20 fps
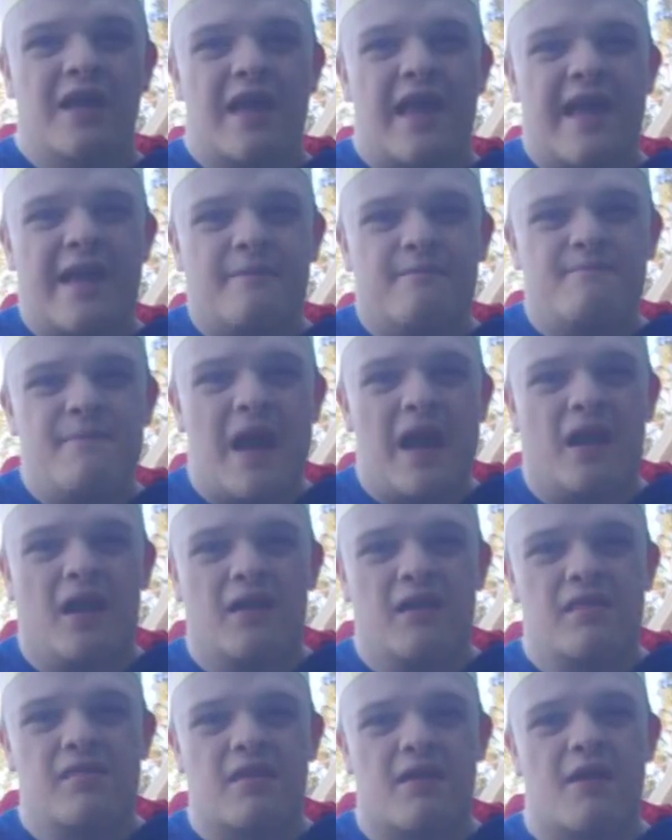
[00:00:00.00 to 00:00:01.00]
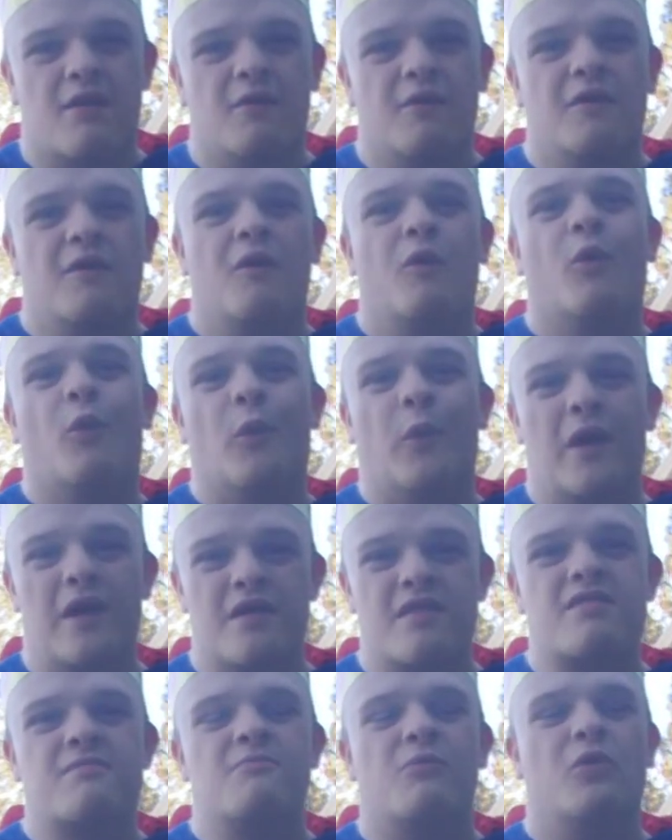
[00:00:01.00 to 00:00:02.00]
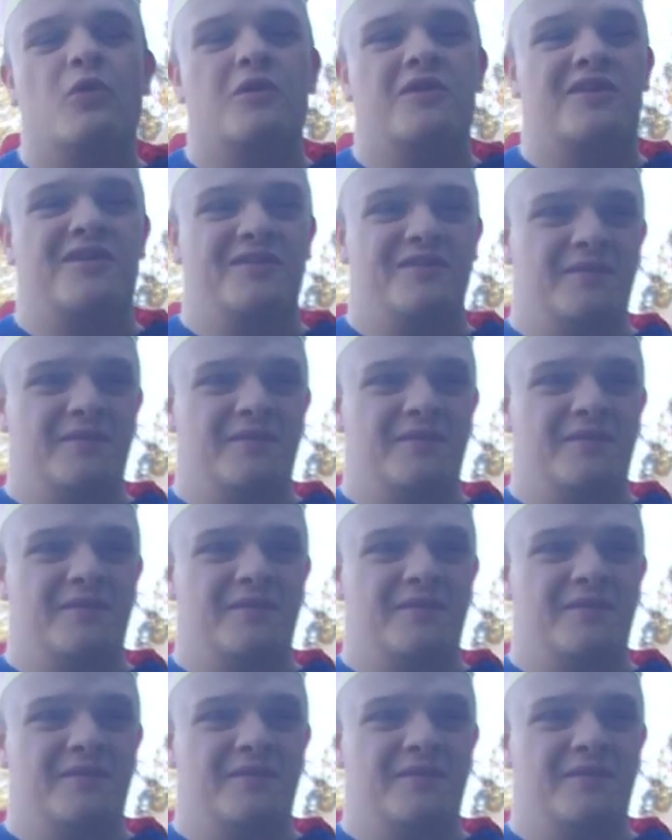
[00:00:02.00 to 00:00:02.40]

and balance it once more.